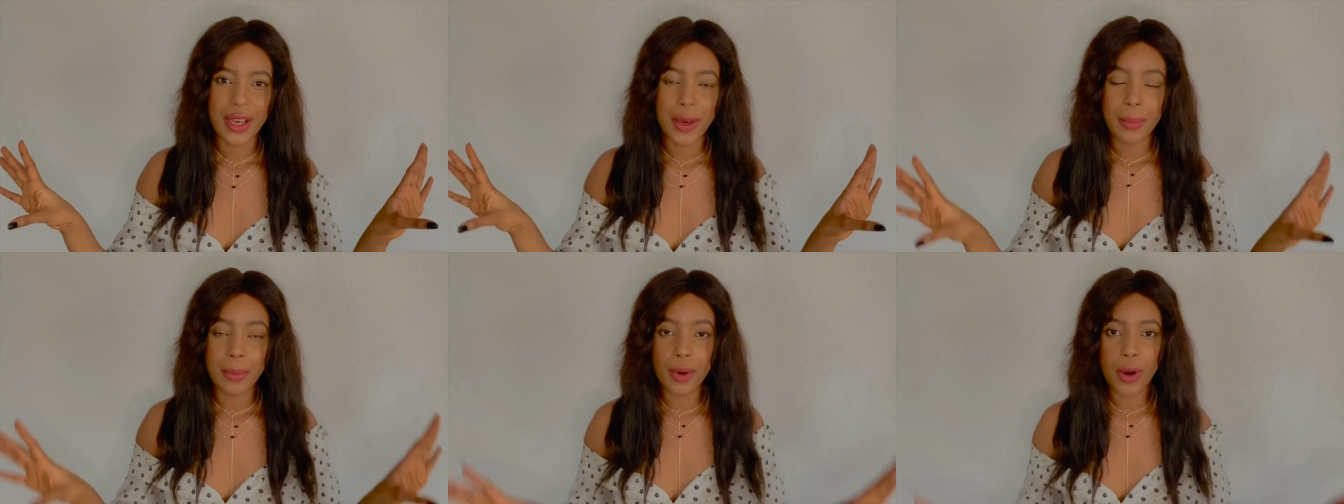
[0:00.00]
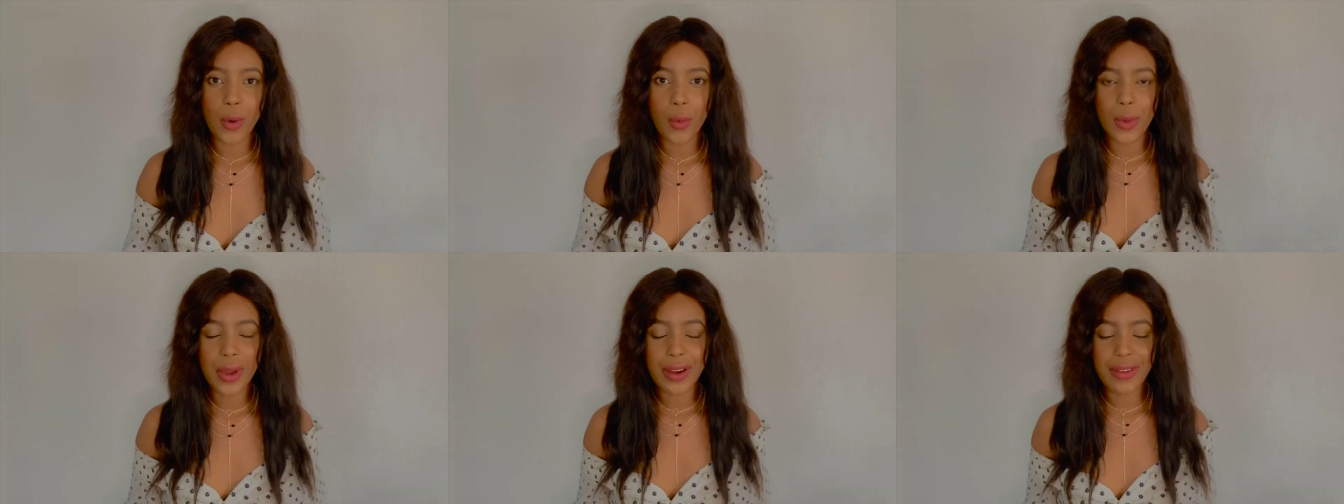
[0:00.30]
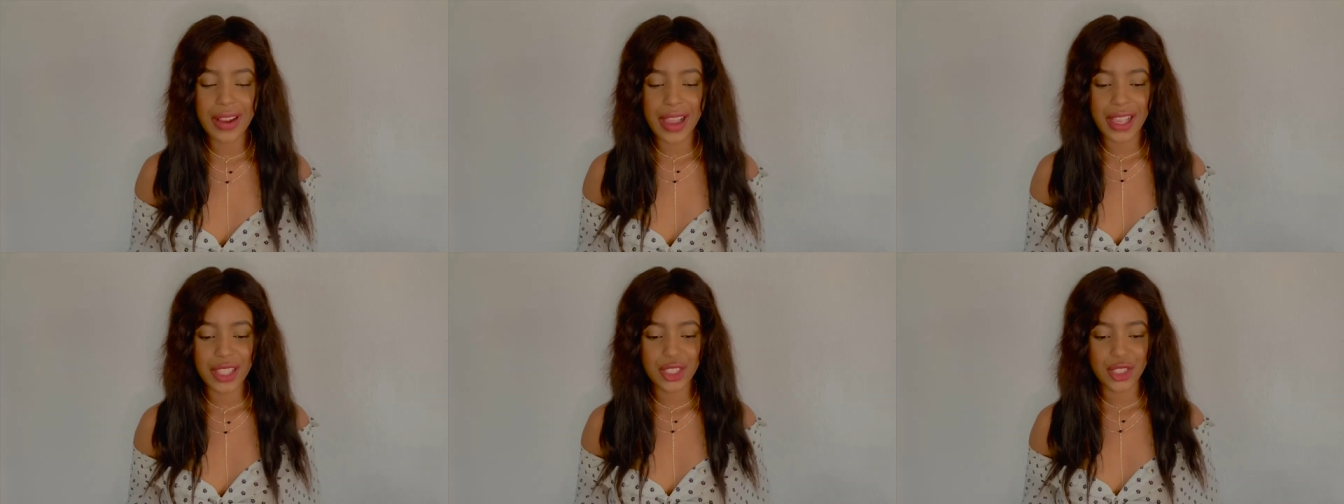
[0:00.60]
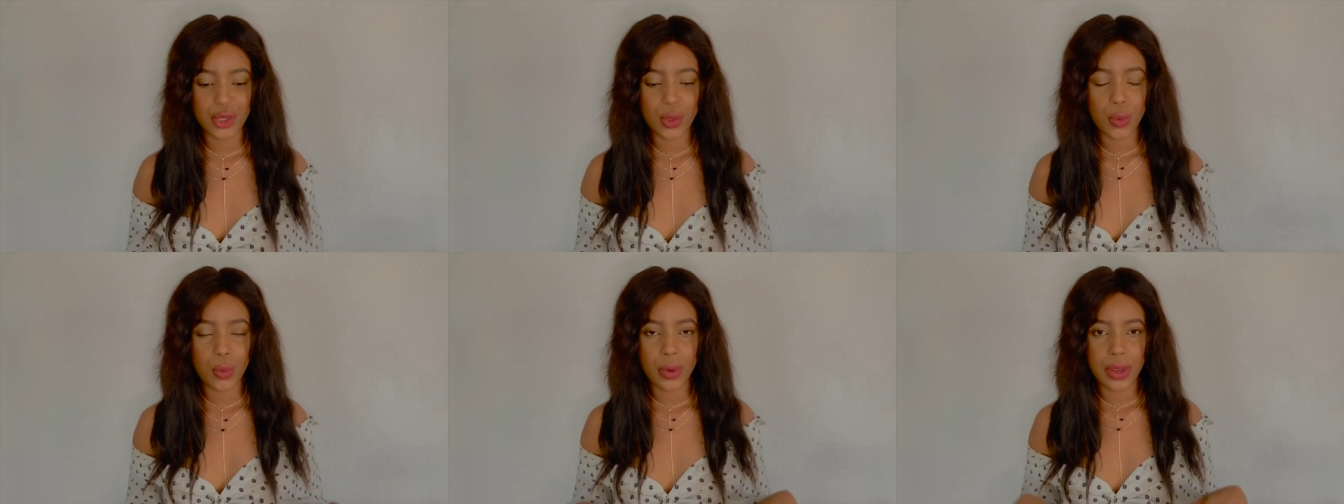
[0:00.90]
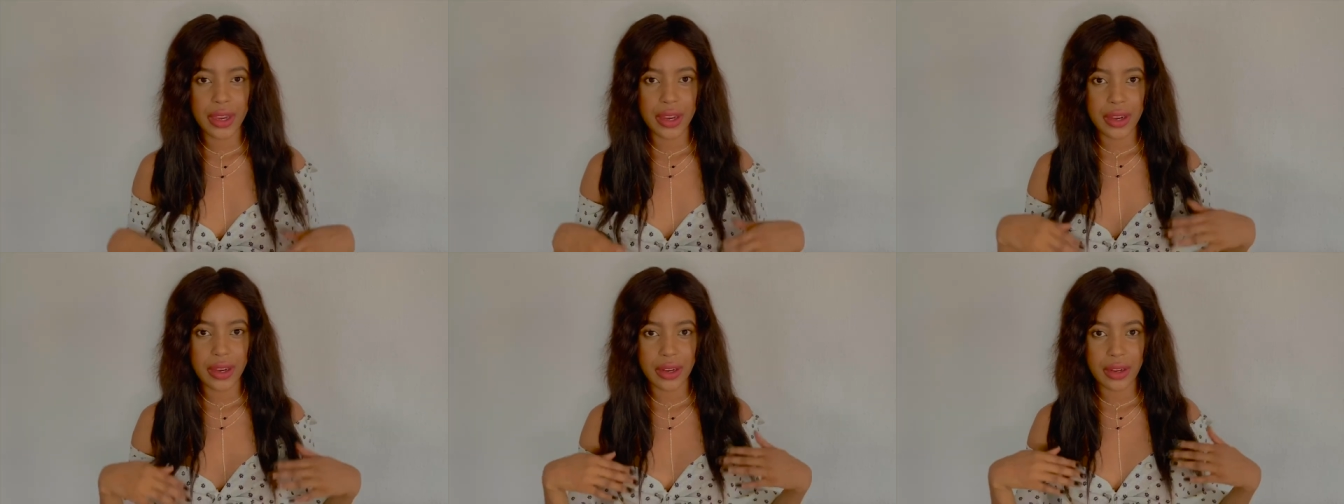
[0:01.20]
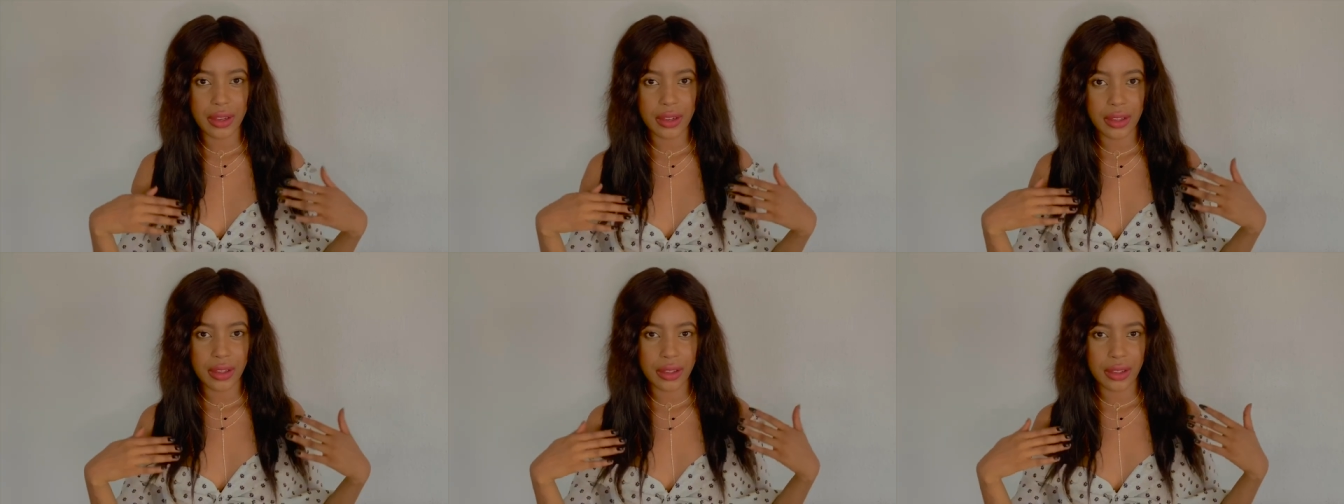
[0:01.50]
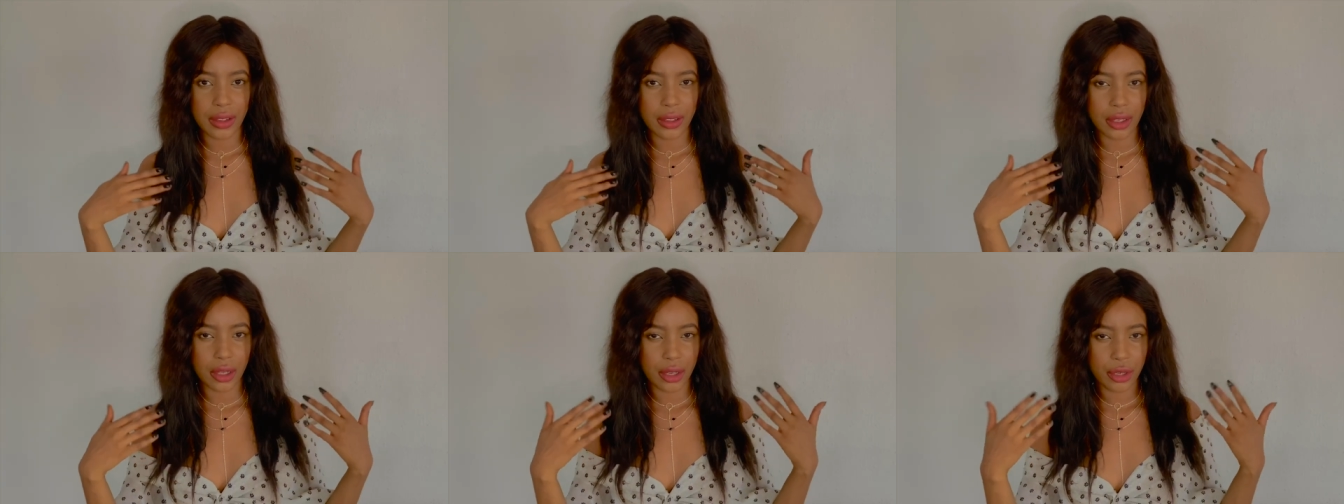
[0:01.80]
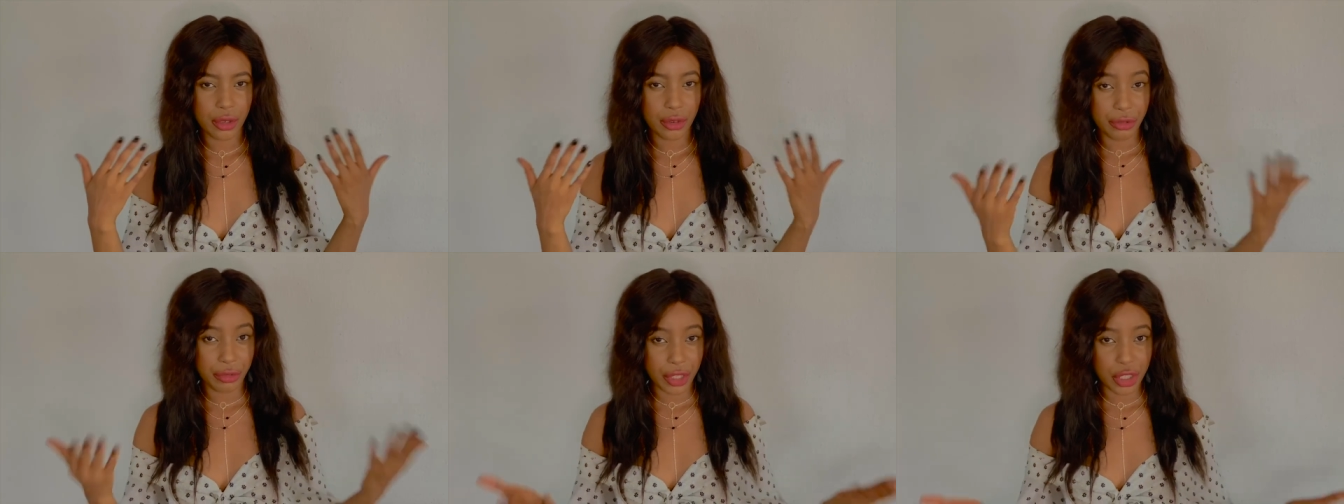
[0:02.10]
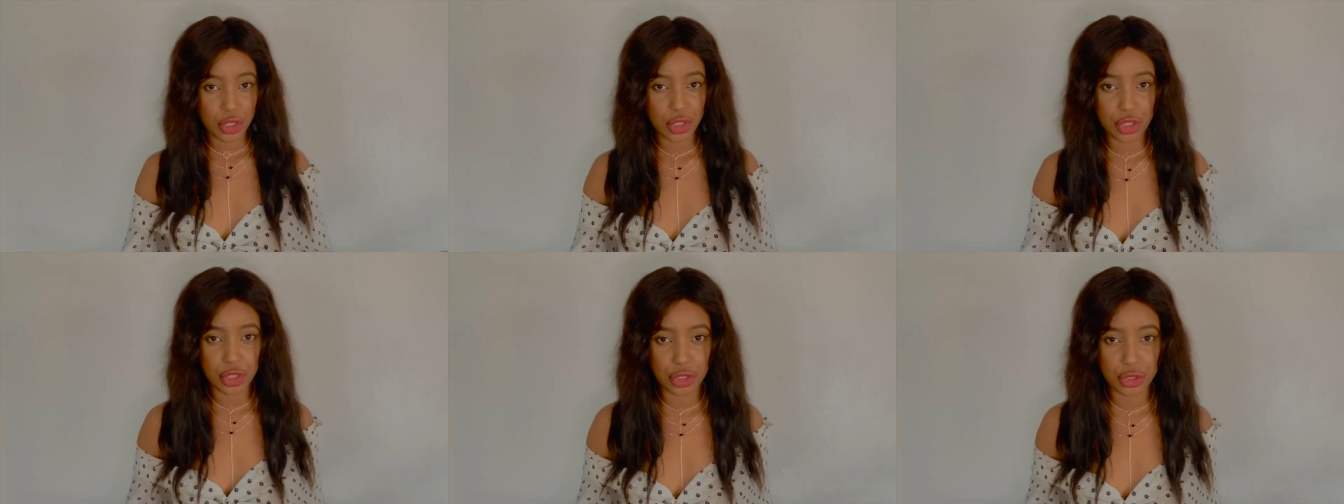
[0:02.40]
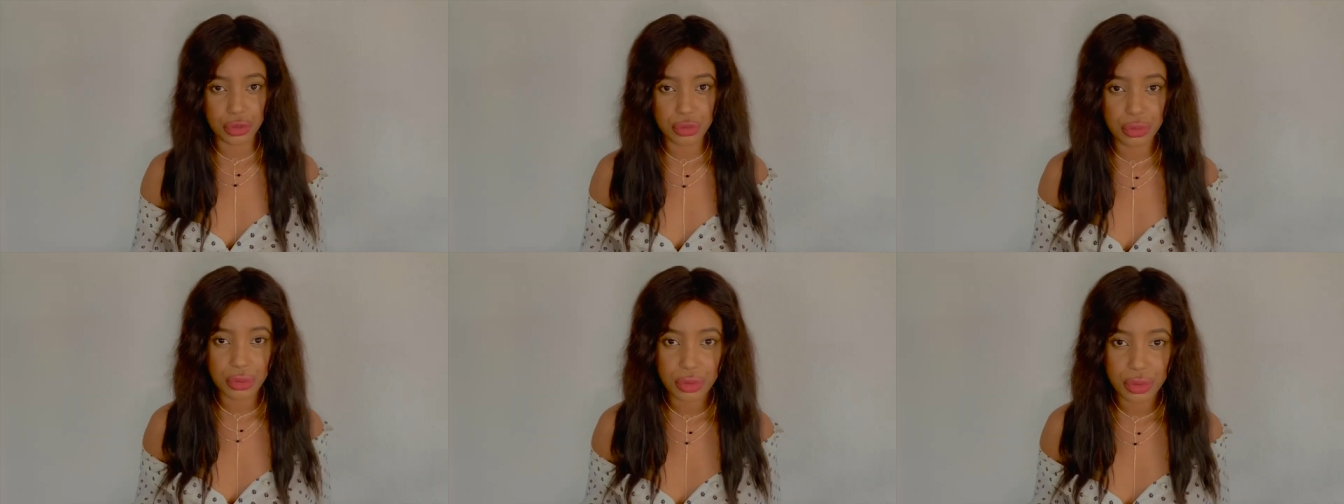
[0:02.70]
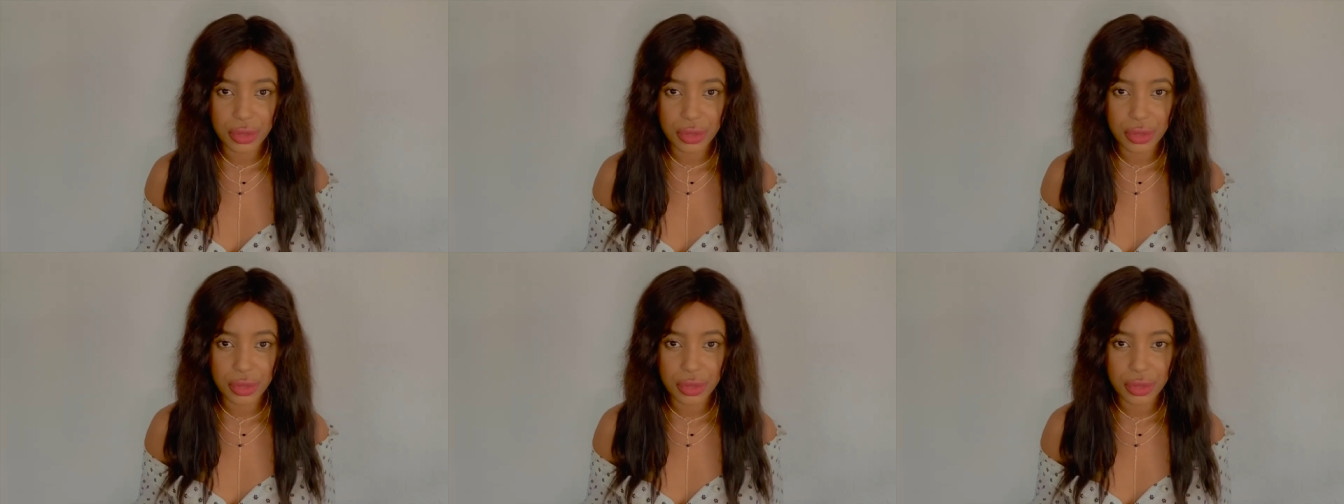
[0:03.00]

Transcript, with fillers: but whereas you wear a, a green shoe